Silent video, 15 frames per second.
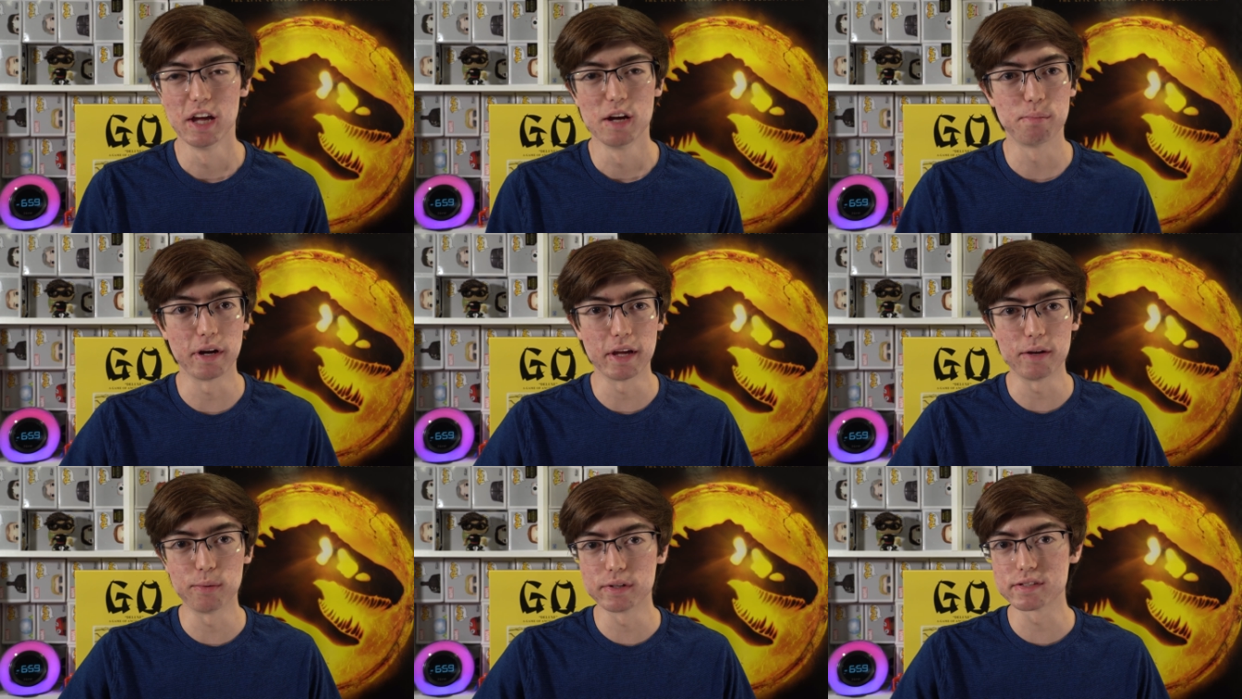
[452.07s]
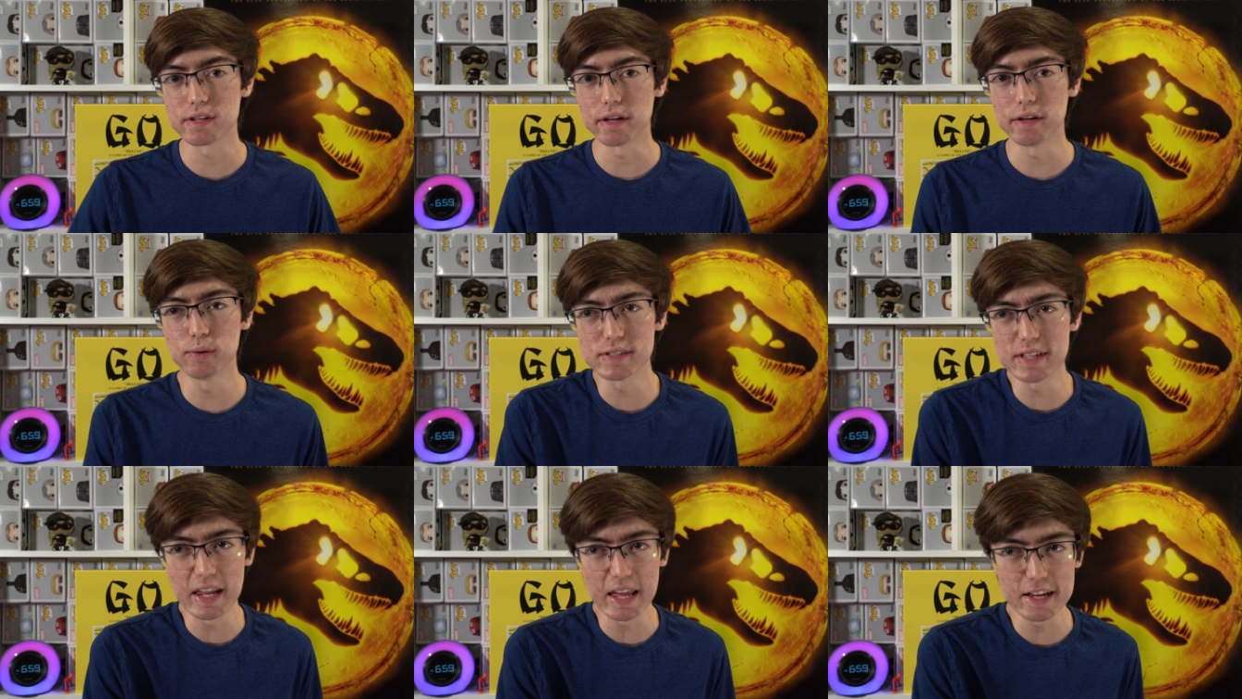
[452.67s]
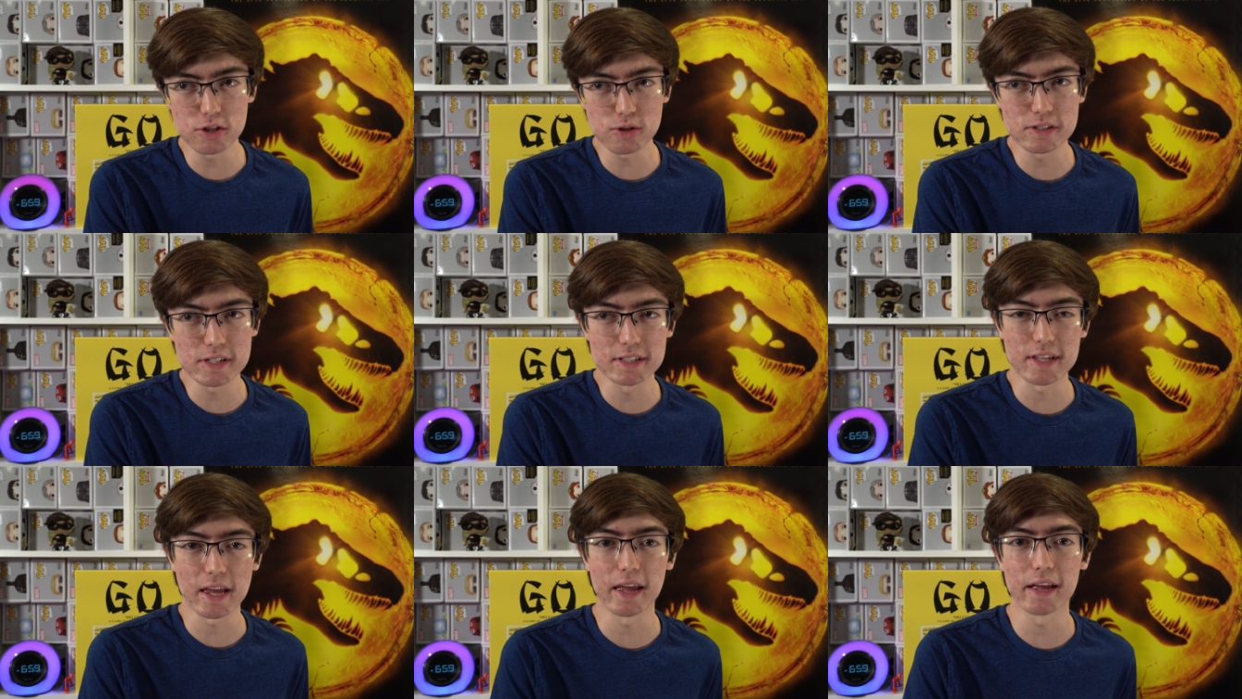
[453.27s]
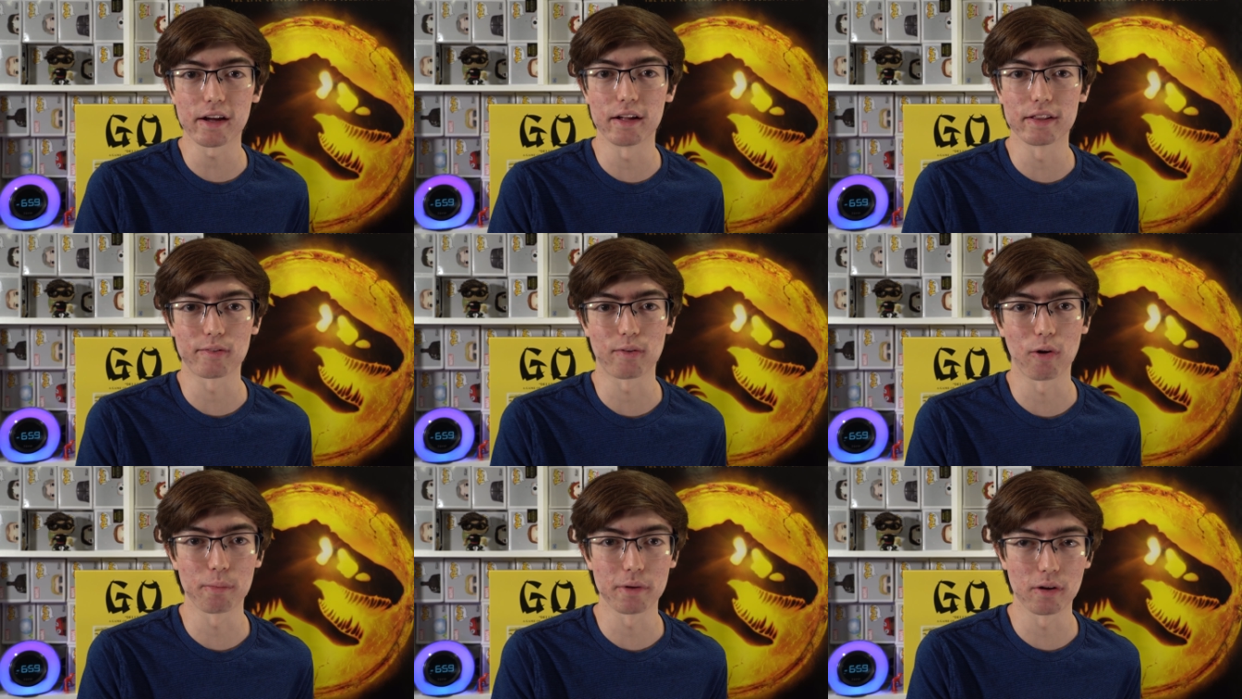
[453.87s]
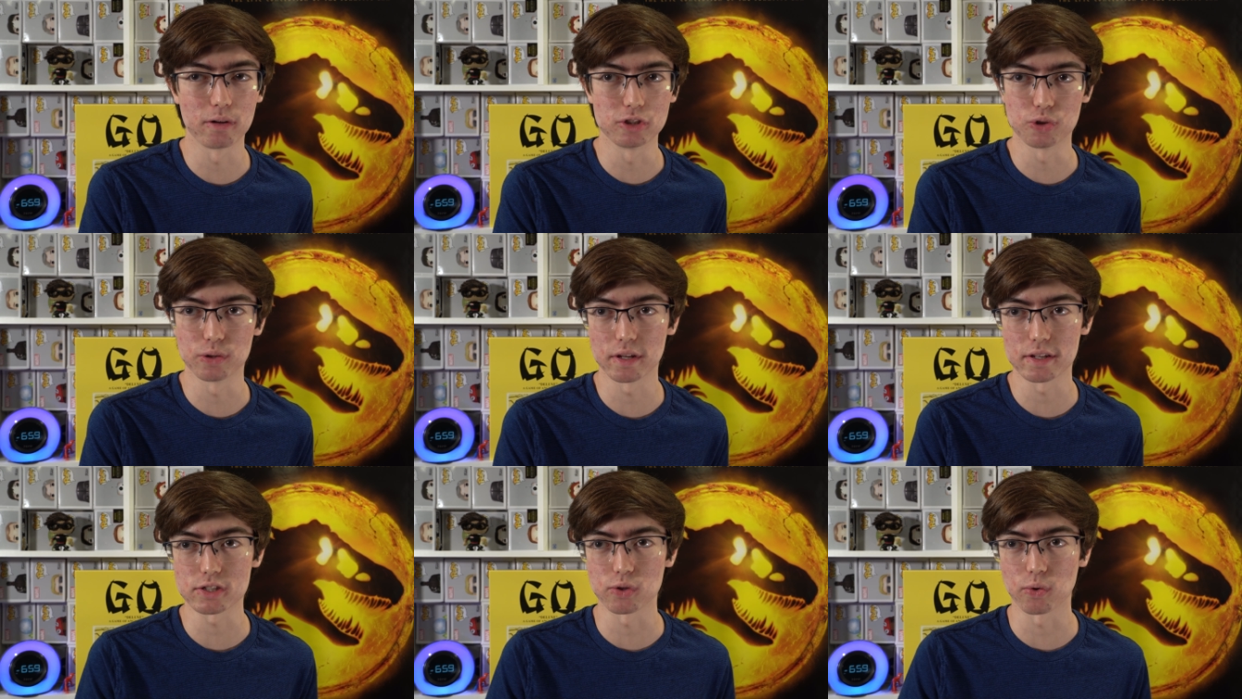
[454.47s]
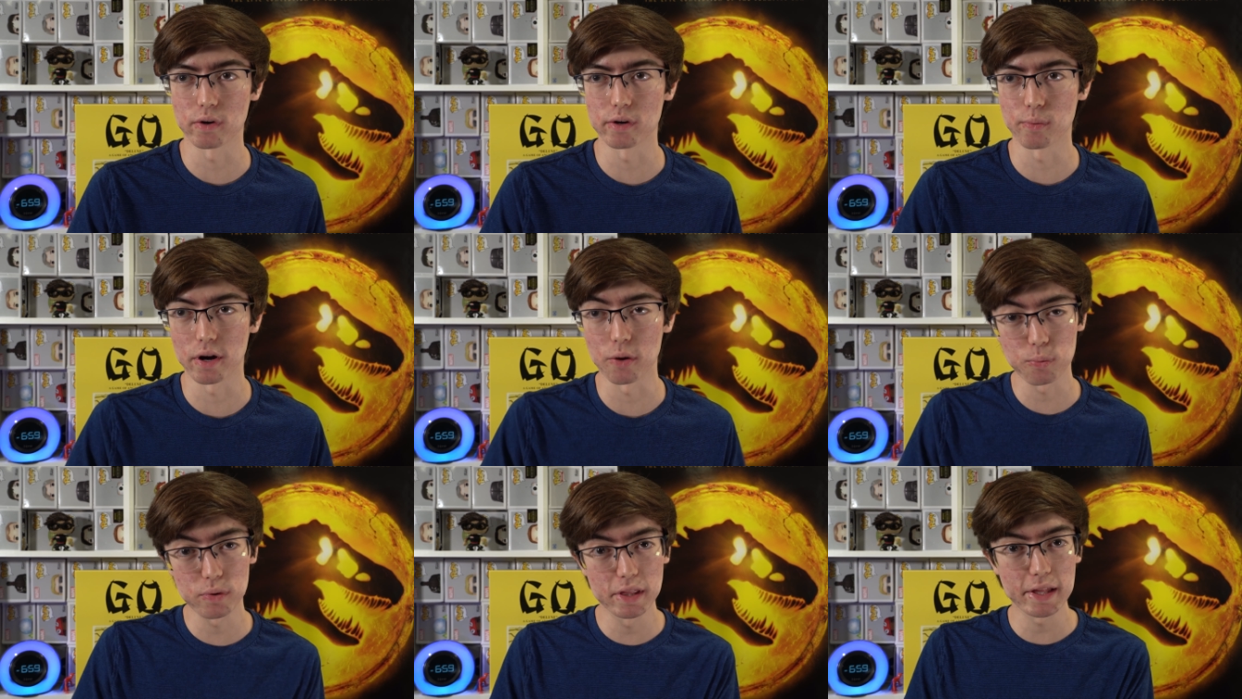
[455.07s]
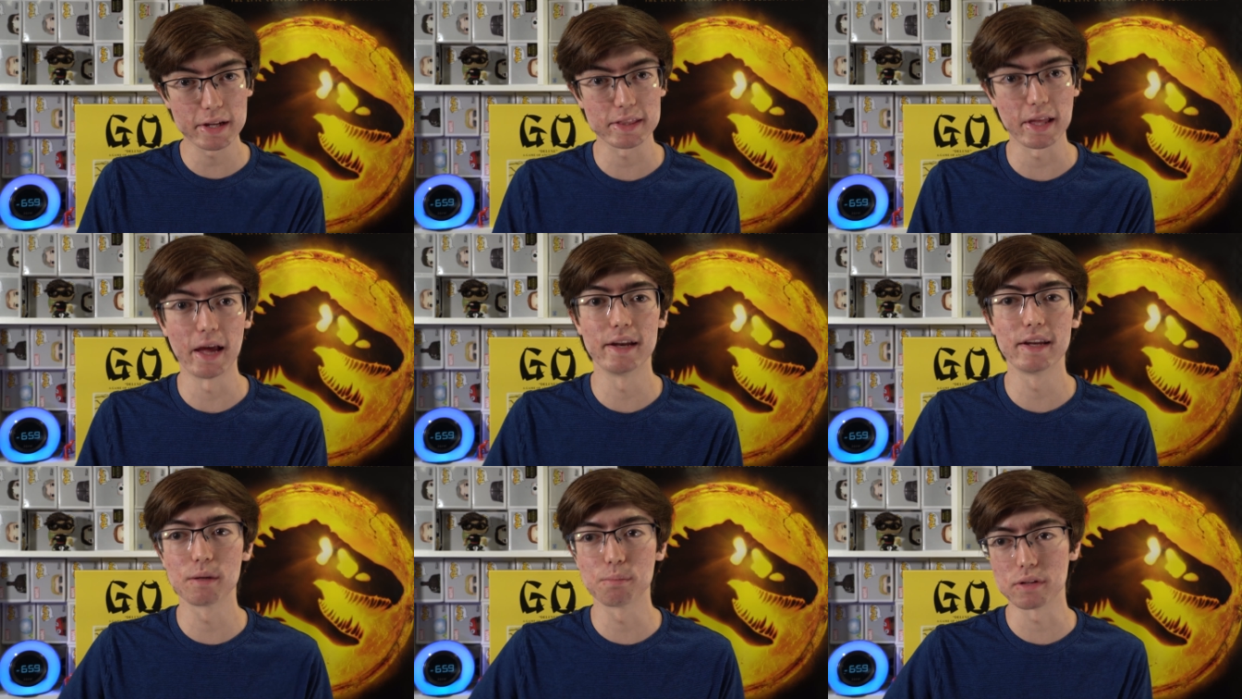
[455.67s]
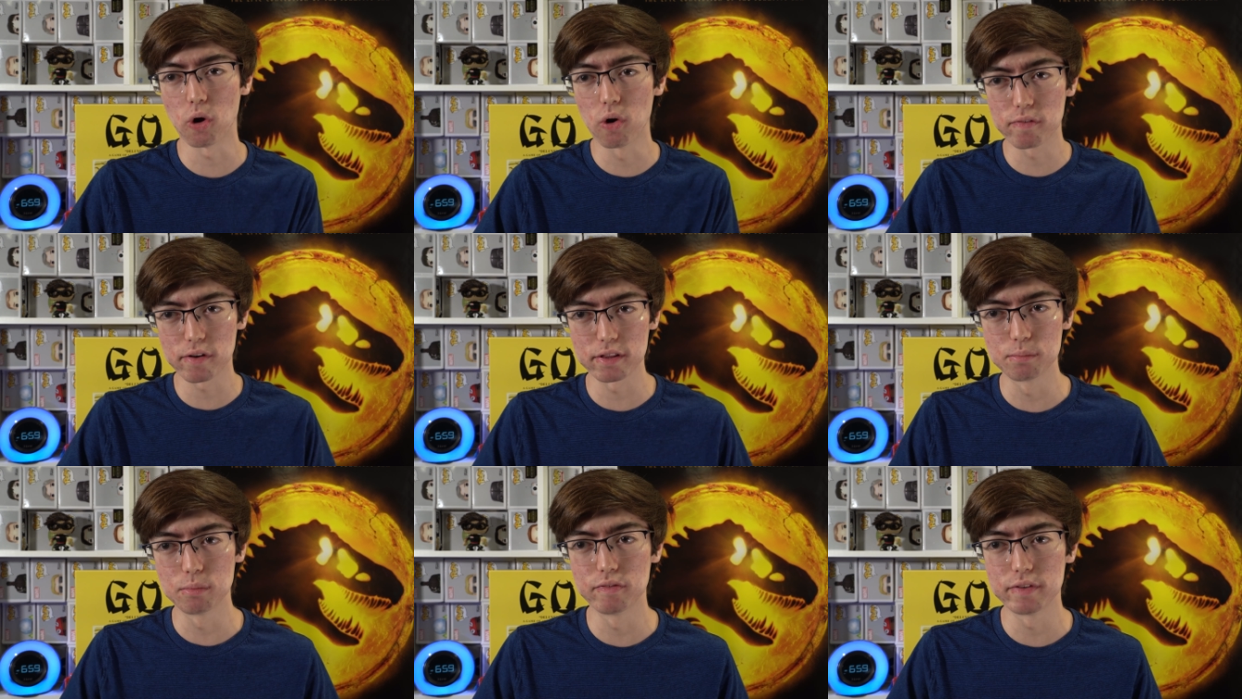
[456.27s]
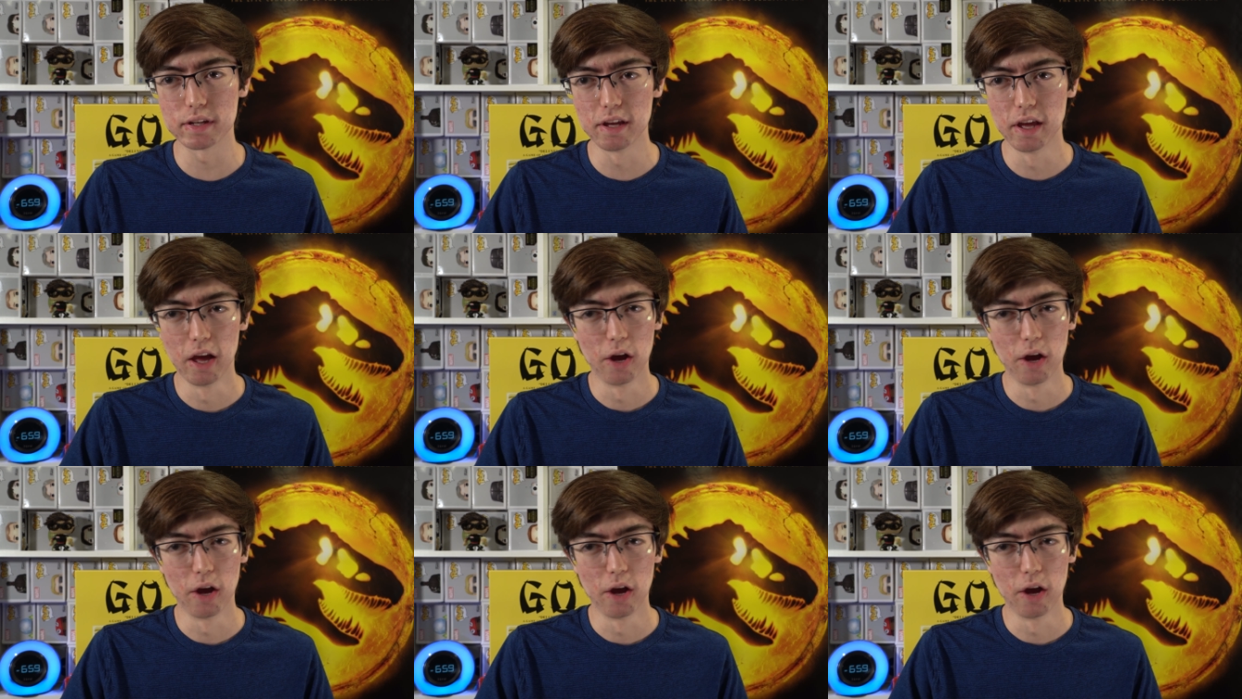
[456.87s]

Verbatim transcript: but it was an interesting take on the Romeo and Juliet story, where I really liked the ending, but overall the movie